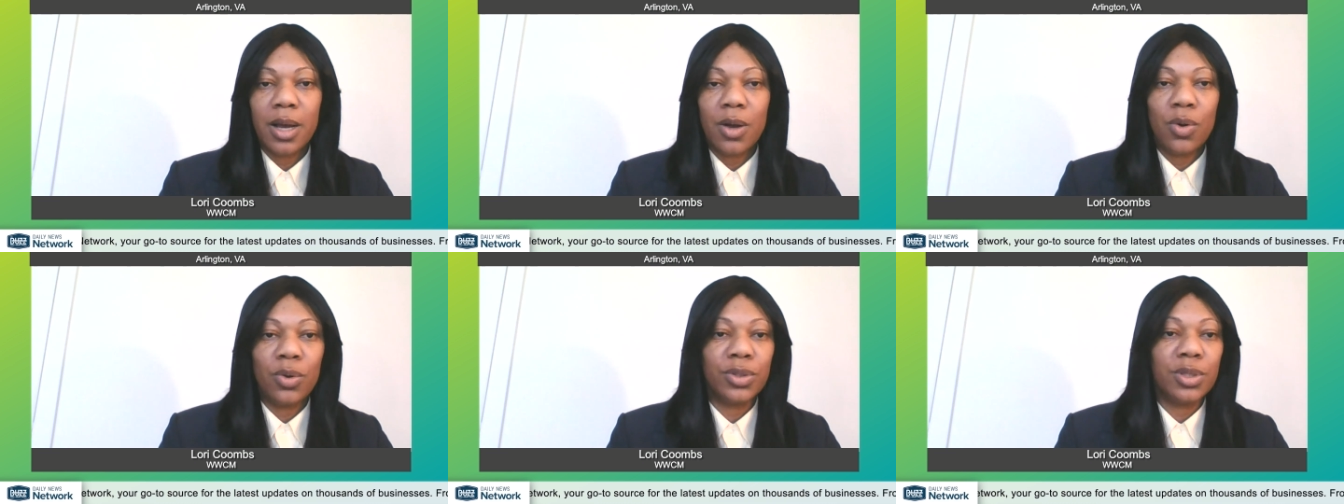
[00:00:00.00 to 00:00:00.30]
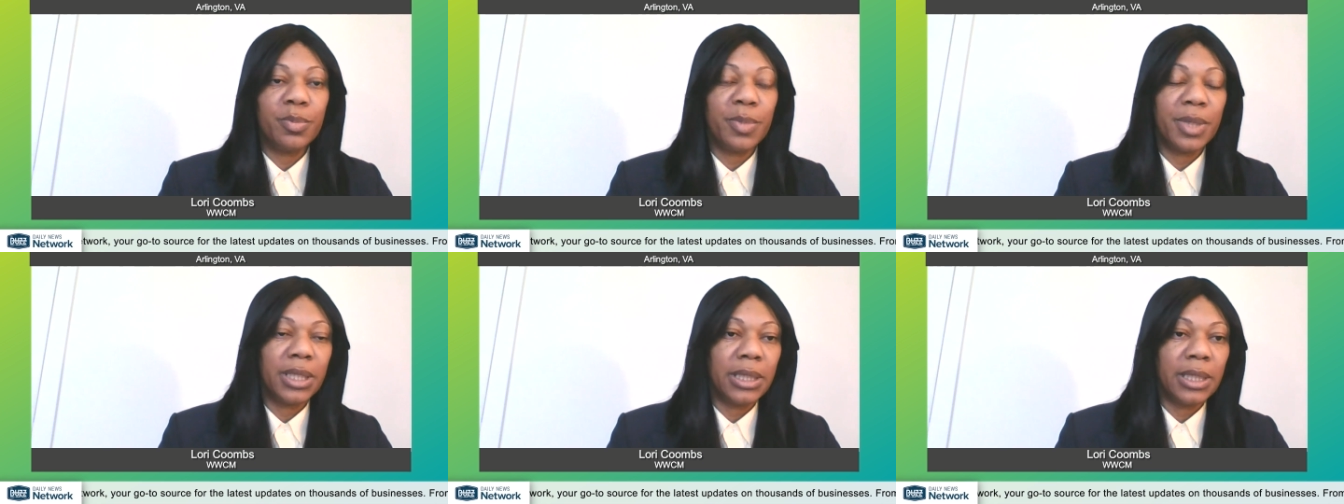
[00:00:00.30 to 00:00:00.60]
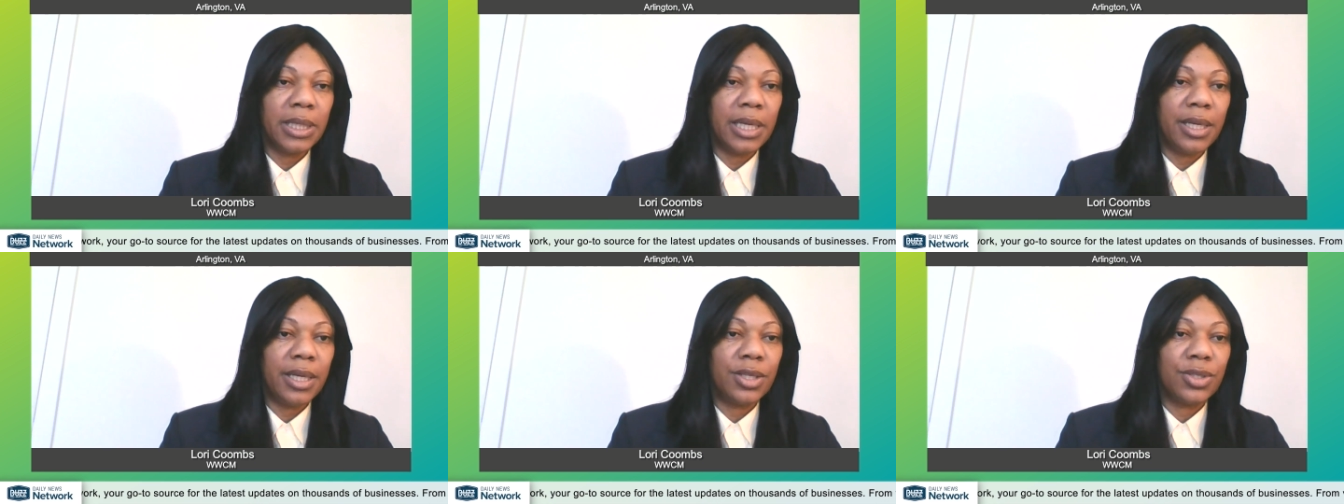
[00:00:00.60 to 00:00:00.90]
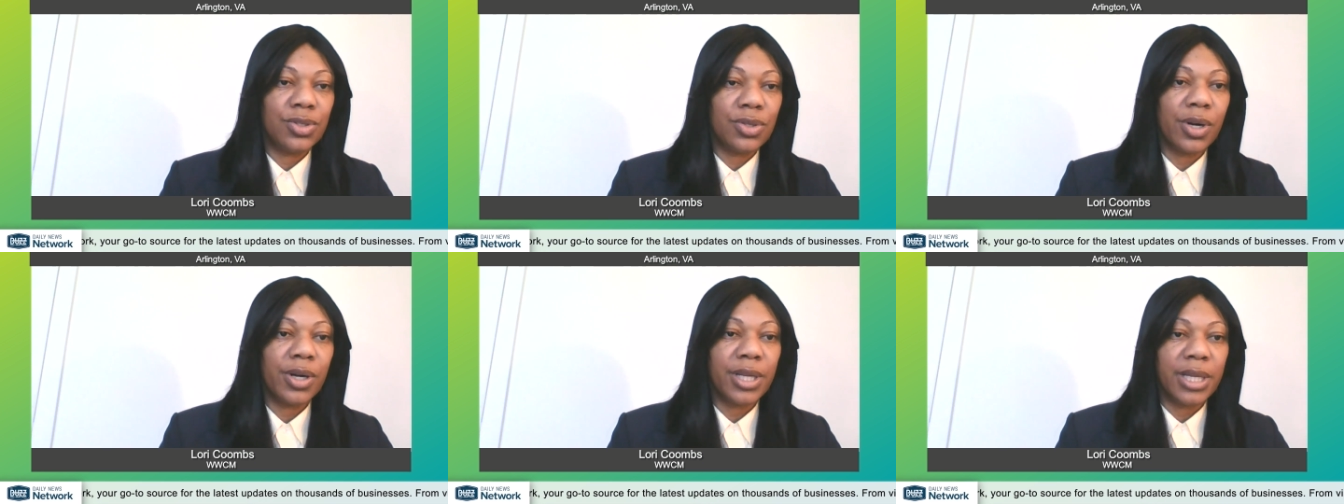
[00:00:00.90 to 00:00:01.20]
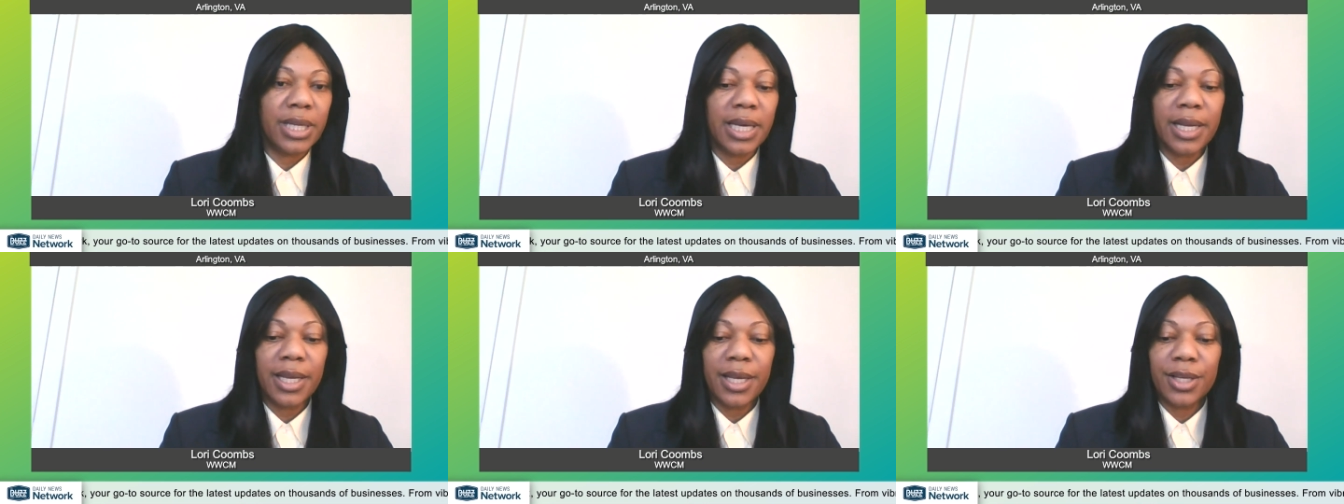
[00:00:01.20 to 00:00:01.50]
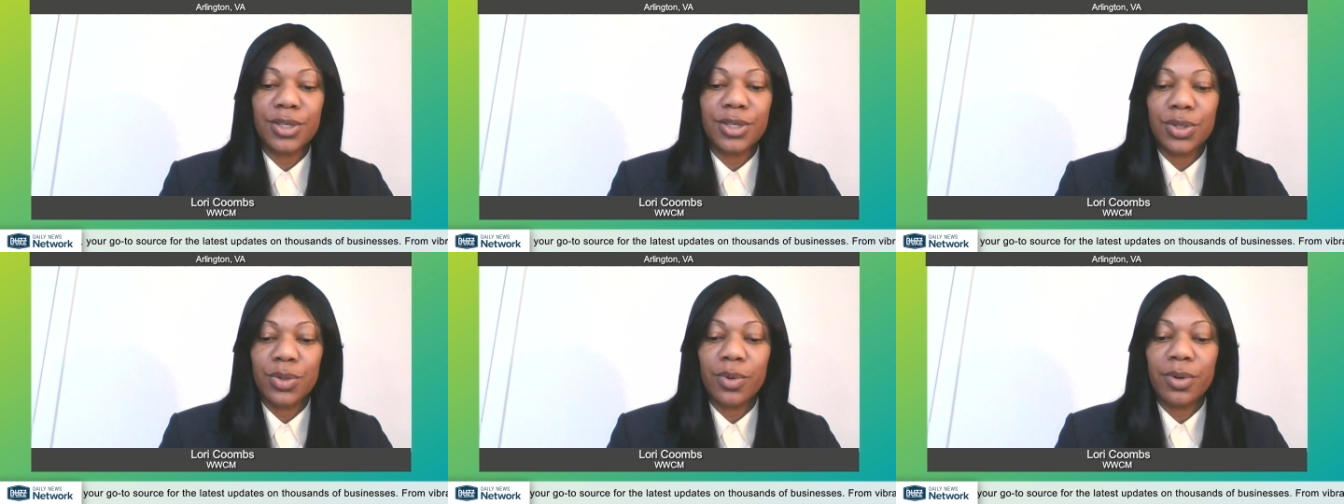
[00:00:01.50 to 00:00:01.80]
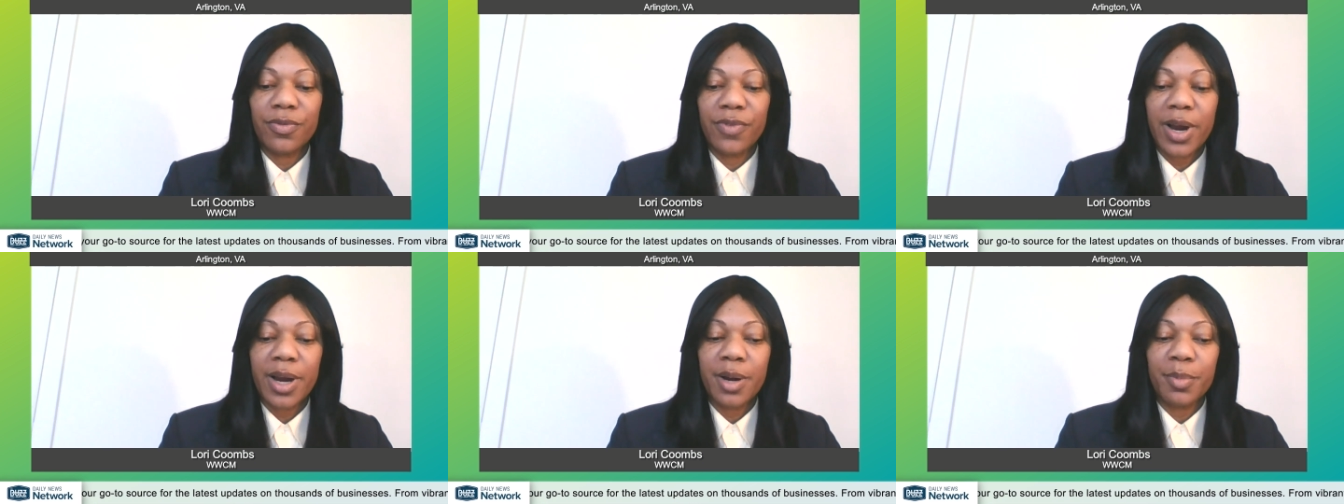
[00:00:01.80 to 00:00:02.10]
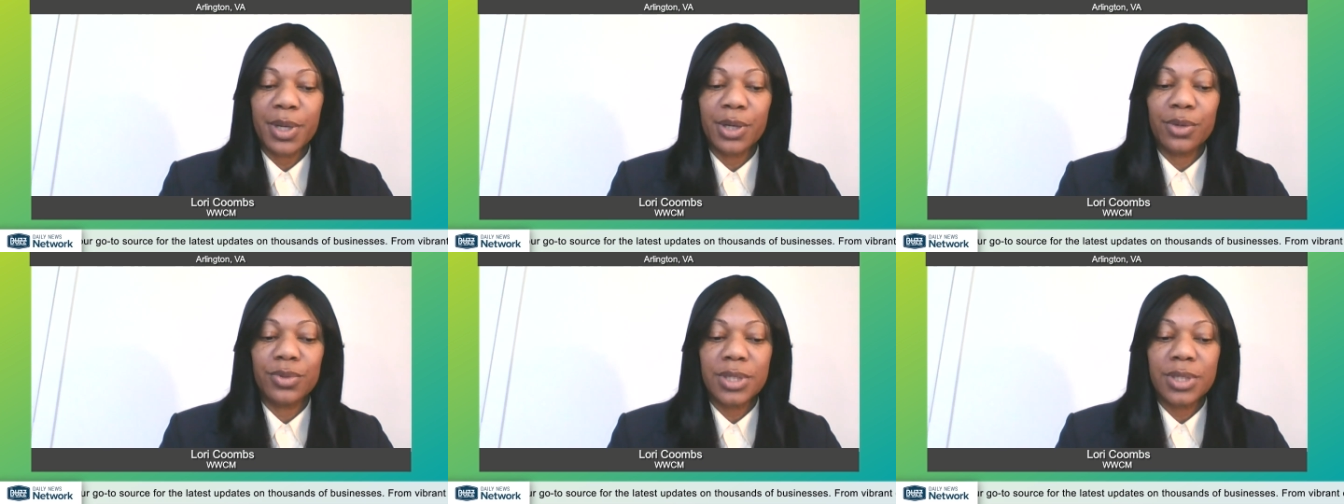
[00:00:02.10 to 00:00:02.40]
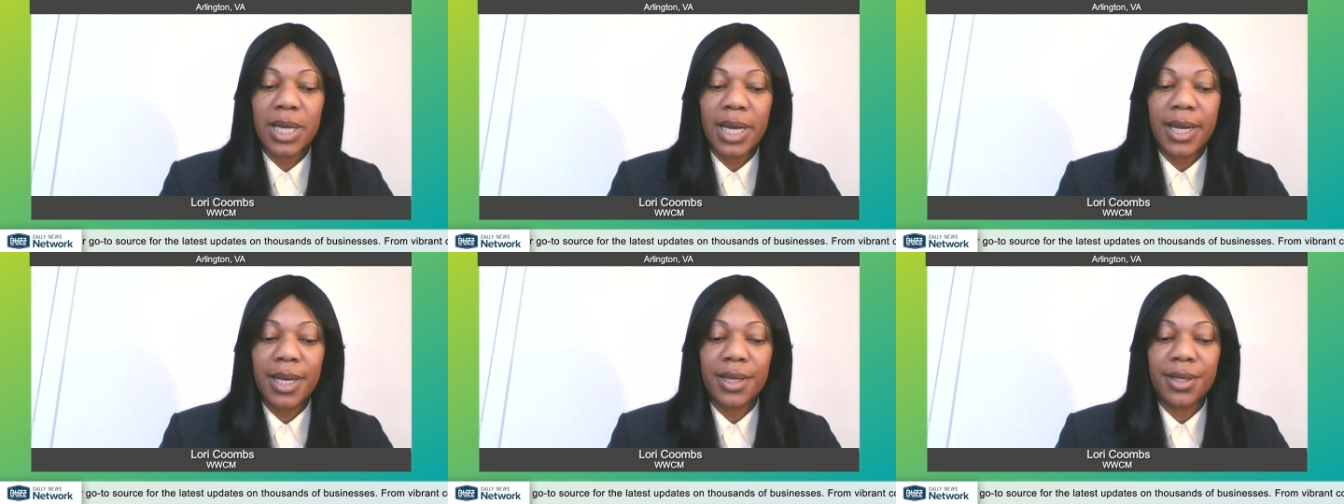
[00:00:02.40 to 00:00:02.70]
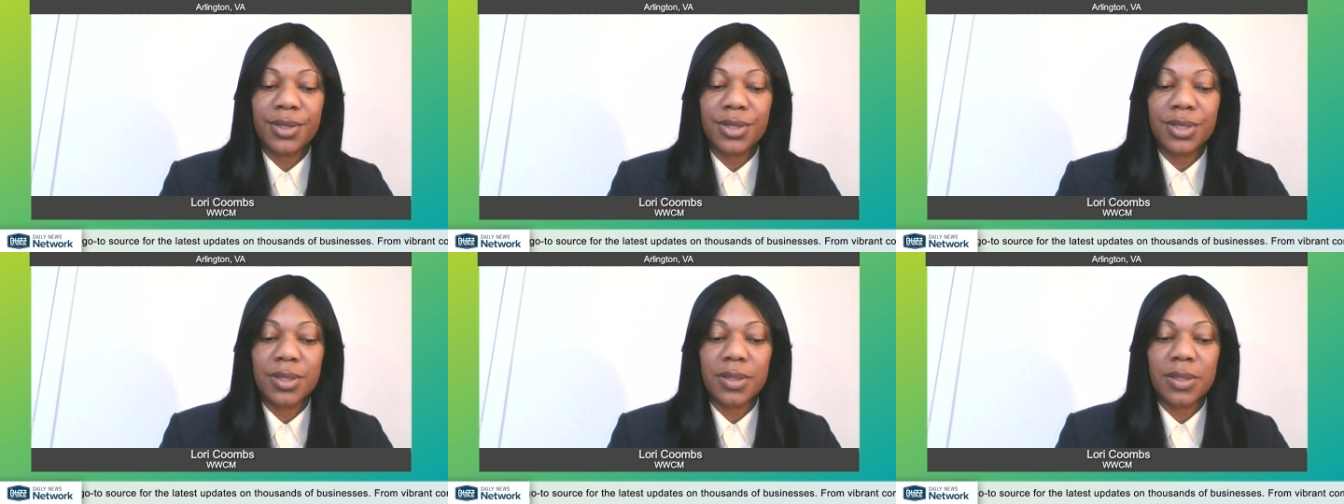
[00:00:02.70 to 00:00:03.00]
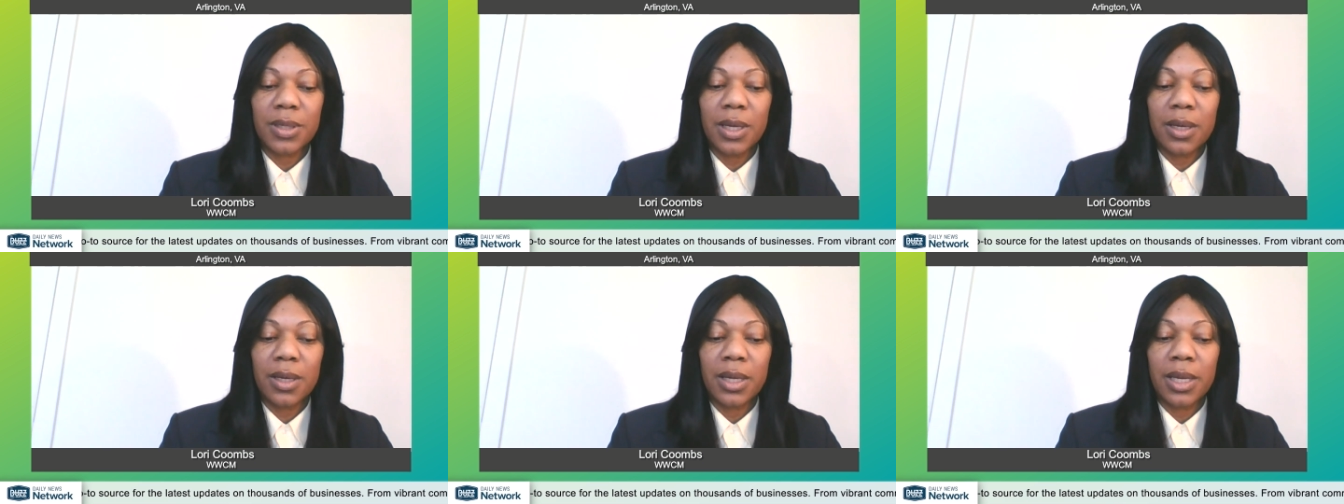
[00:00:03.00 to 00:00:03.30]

ultimately started getting into environmental science